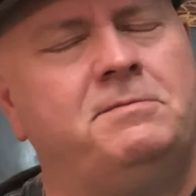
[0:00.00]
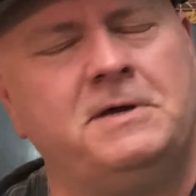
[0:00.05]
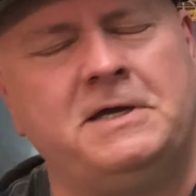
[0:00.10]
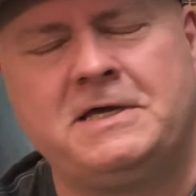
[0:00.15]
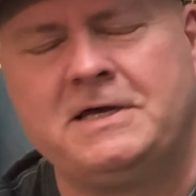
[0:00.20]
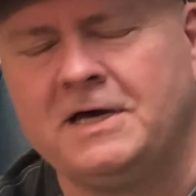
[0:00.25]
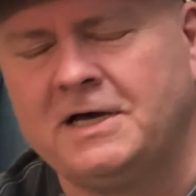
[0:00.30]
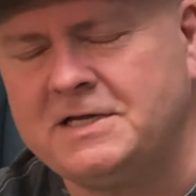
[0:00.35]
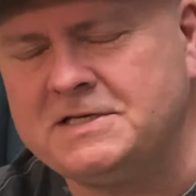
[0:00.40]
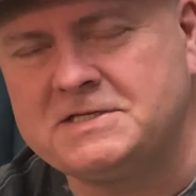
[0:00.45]

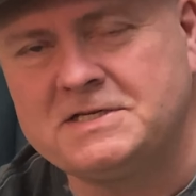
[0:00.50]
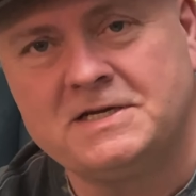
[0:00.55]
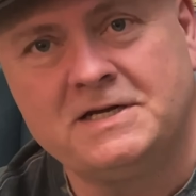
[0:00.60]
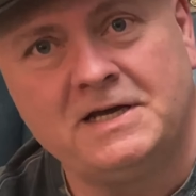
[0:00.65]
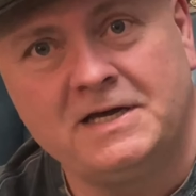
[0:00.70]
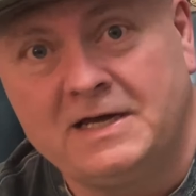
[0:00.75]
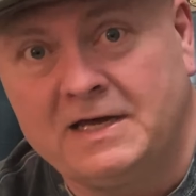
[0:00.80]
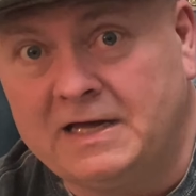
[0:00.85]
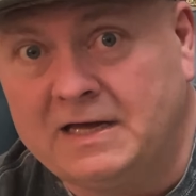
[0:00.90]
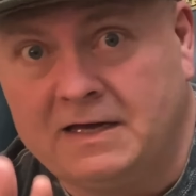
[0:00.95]
because
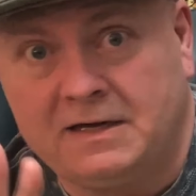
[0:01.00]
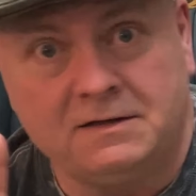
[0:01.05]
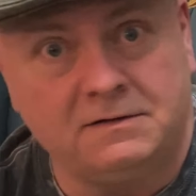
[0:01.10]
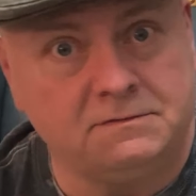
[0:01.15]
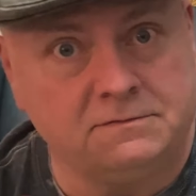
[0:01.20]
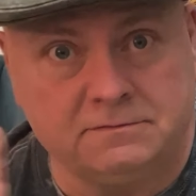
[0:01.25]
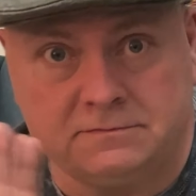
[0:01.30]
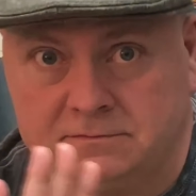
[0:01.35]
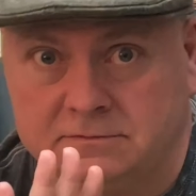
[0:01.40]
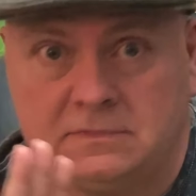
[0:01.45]

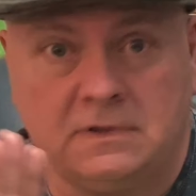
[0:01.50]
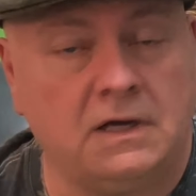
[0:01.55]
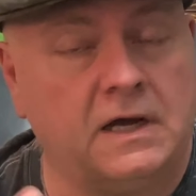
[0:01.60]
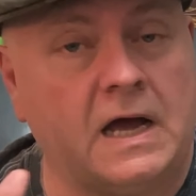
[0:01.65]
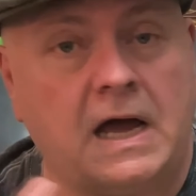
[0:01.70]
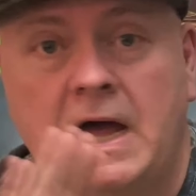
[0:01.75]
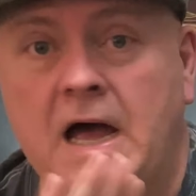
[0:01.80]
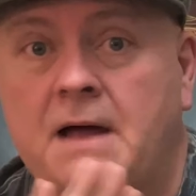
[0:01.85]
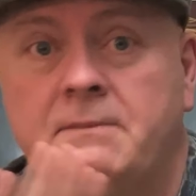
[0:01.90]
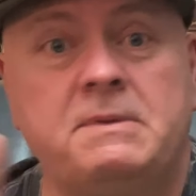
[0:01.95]

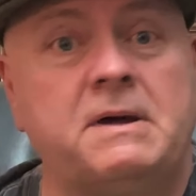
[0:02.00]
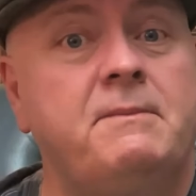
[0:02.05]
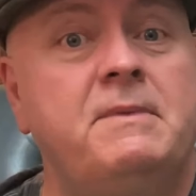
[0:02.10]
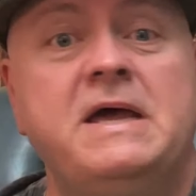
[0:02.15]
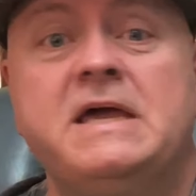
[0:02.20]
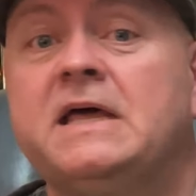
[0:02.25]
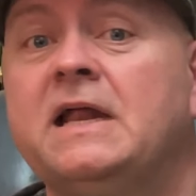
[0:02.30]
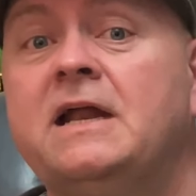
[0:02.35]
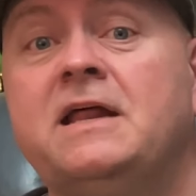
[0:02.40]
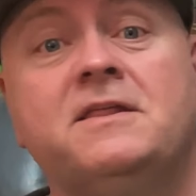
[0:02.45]
I'm not
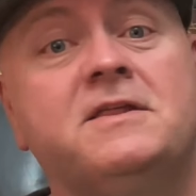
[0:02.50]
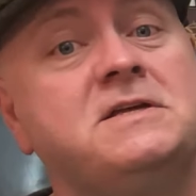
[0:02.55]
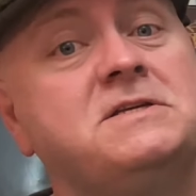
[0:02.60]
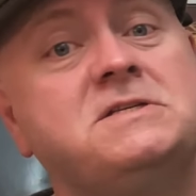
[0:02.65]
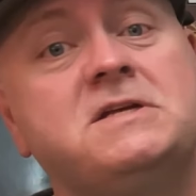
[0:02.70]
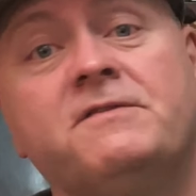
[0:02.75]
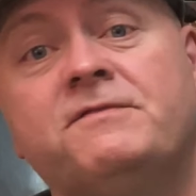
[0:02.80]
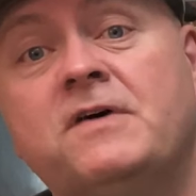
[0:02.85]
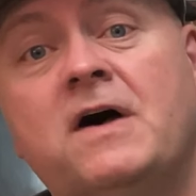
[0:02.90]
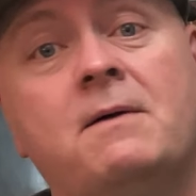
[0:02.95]
making any of this
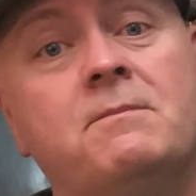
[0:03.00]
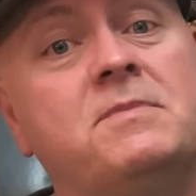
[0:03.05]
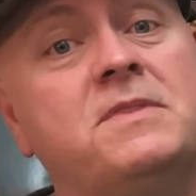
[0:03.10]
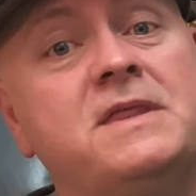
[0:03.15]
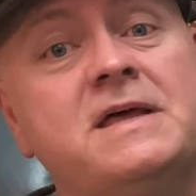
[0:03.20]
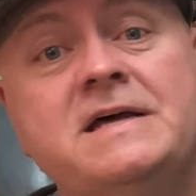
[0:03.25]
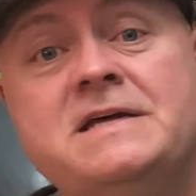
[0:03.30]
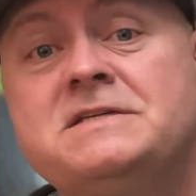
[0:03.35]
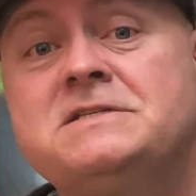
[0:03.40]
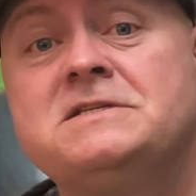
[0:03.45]
stuff up.
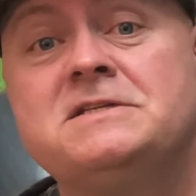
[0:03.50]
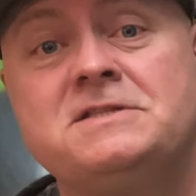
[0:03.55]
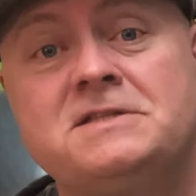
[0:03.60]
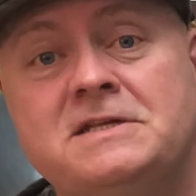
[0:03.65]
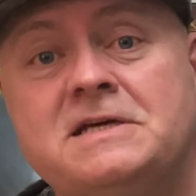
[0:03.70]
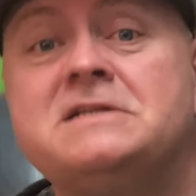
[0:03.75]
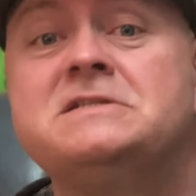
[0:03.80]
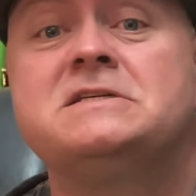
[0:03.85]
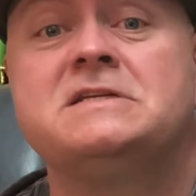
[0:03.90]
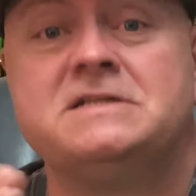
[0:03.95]
This,
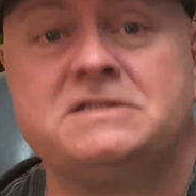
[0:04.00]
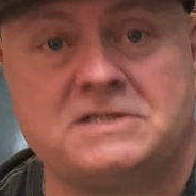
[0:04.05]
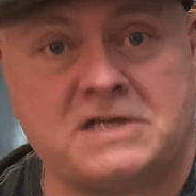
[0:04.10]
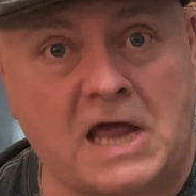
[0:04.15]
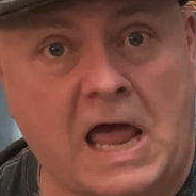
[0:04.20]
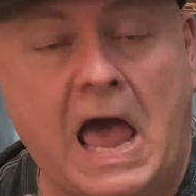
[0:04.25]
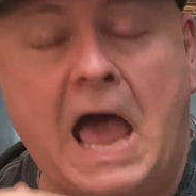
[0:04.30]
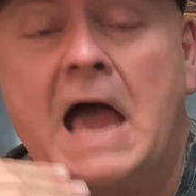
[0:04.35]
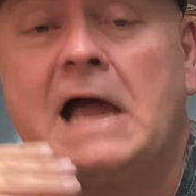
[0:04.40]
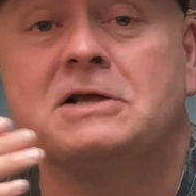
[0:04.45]
this is
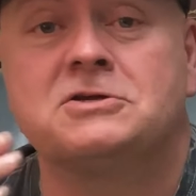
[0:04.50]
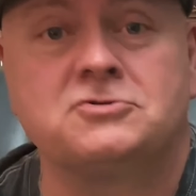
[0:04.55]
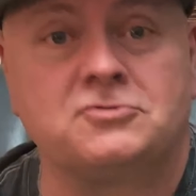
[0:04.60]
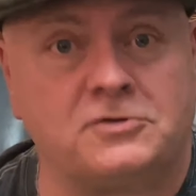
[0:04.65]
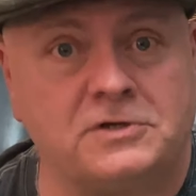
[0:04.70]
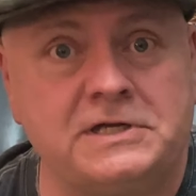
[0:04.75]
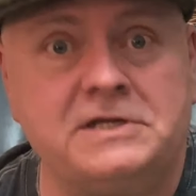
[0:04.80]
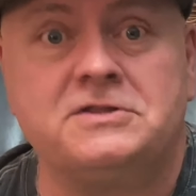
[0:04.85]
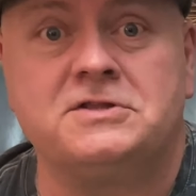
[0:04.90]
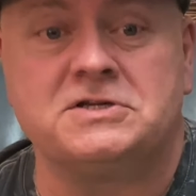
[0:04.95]

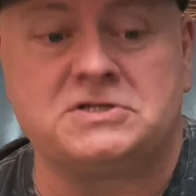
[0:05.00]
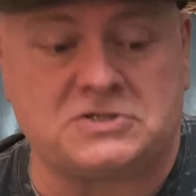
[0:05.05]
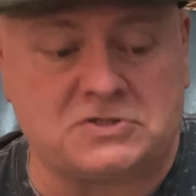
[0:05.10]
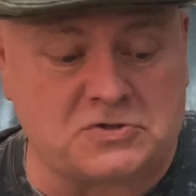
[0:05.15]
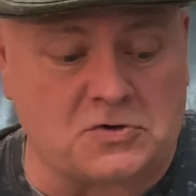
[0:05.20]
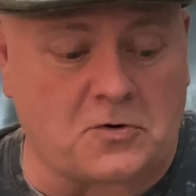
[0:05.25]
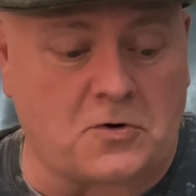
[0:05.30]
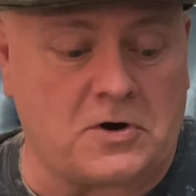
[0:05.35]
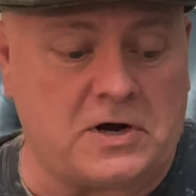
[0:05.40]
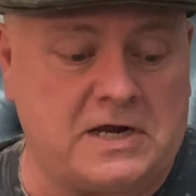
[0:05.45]
actually the
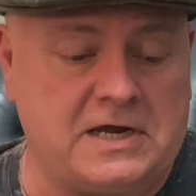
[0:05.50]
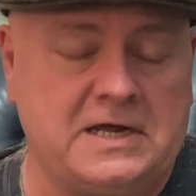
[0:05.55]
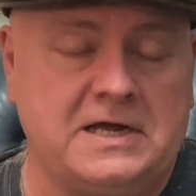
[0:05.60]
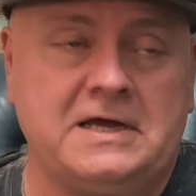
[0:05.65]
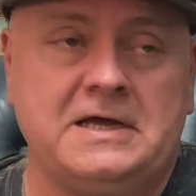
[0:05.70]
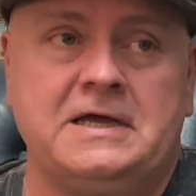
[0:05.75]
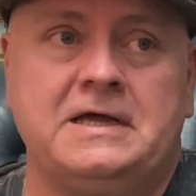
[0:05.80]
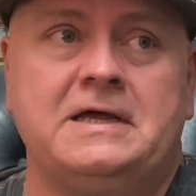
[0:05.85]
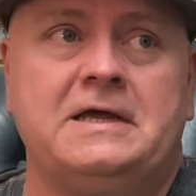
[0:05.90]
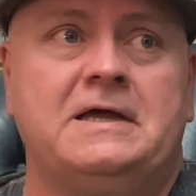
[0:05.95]
story.
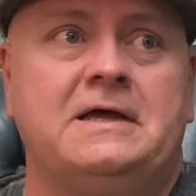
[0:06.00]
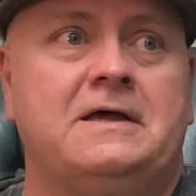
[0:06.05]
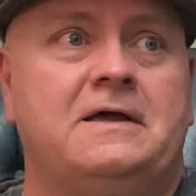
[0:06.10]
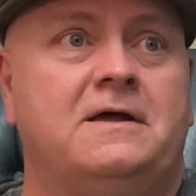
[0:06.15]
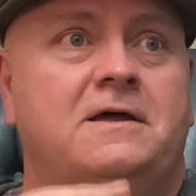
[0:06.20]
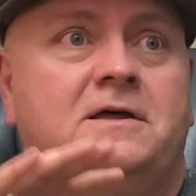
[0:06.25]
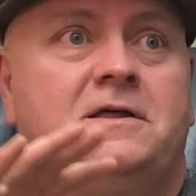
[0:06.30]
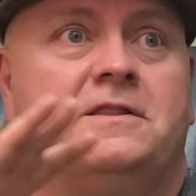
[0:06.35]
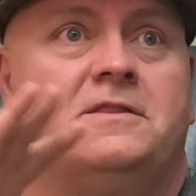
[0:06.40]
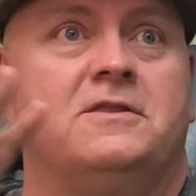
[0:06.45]

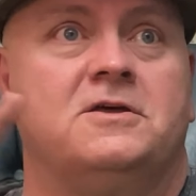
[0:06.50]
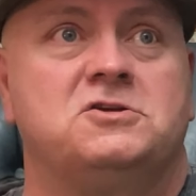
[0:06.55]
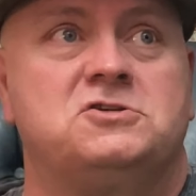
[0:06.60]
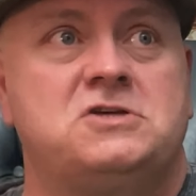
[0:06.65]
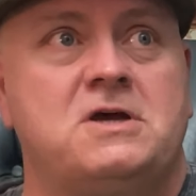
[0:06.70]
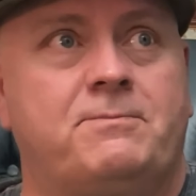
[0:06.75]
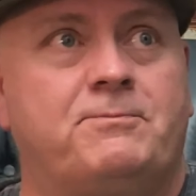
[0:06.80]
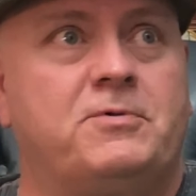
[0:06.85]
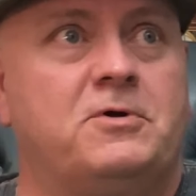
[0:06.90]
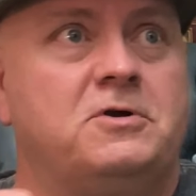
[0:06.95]
The
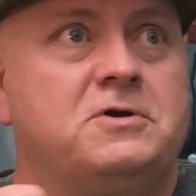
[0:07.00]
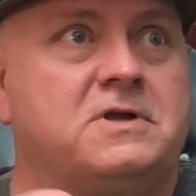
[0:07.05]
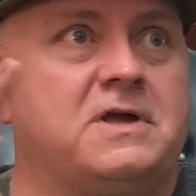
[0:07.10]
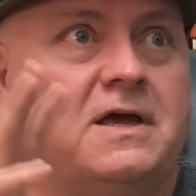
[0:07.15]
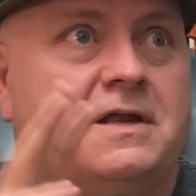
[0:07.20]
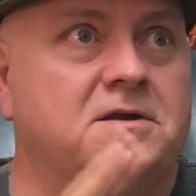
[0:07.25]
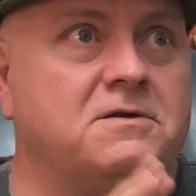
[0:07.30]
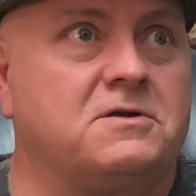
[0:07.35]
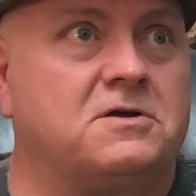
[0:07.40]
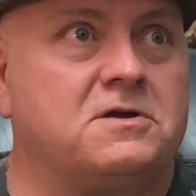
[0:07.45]
shepherd
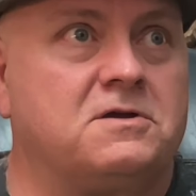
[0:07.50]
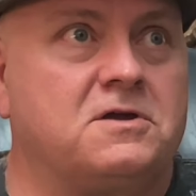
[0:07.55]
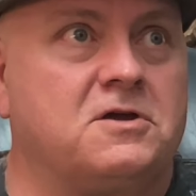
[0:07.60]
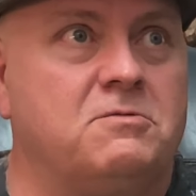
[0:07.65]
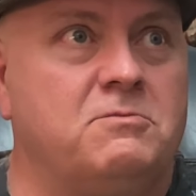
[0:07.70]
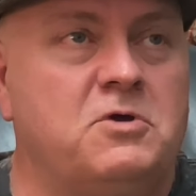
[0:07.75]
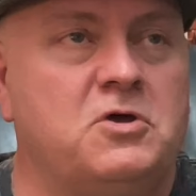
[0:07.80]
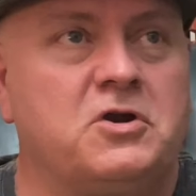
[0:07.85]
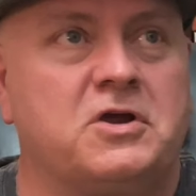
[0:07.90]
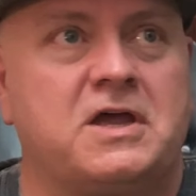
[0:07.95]
can
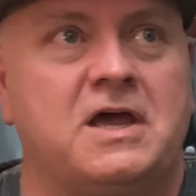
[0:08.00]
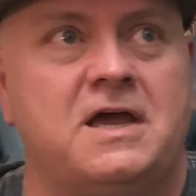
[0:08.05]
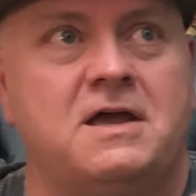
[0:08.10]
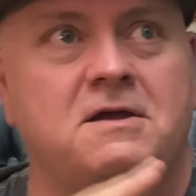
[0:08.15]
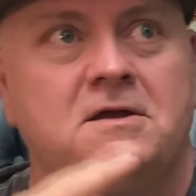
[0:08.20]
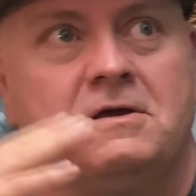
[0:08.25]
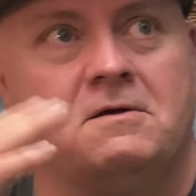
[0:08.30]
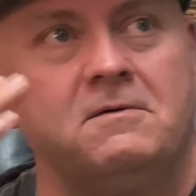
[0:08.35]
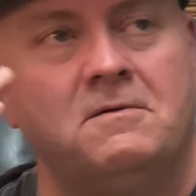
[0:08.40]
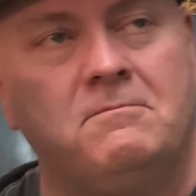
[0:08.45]

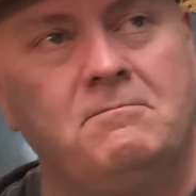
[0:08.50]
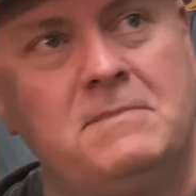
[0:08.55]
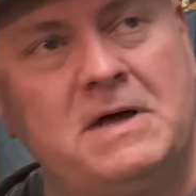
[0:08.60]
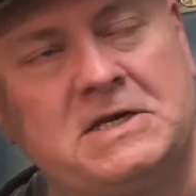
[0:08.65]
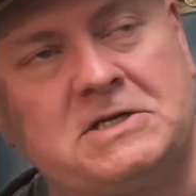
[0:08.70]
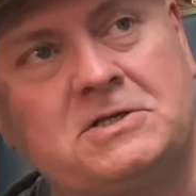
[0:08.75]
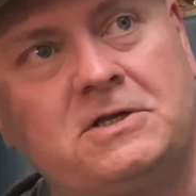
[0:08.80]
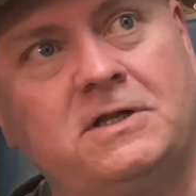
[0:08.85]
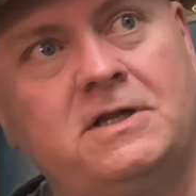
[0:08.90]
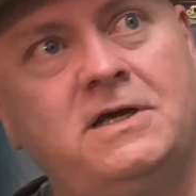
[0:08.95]
communicate
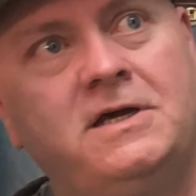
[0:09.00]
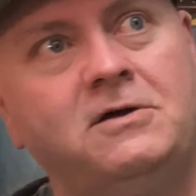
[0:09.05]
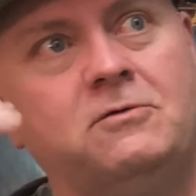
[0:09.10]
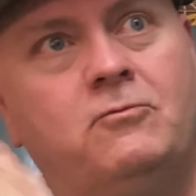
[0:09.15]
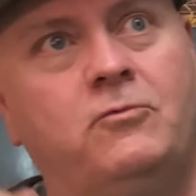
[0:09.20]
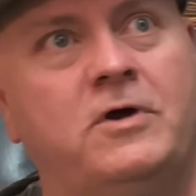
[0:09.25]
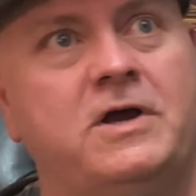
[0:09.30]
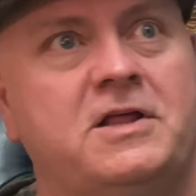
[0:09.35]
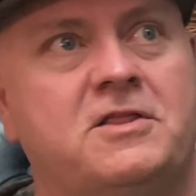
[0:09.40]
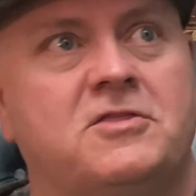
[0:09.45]
mentally
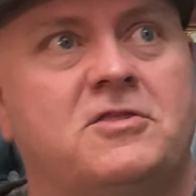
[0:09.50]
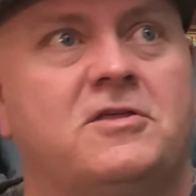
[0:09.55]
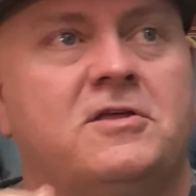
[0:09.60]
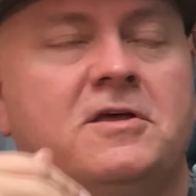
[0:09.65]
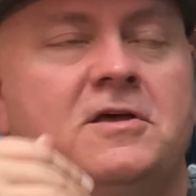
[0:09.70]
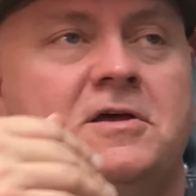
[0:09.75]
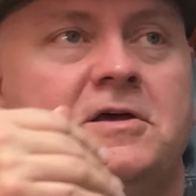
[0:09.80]
with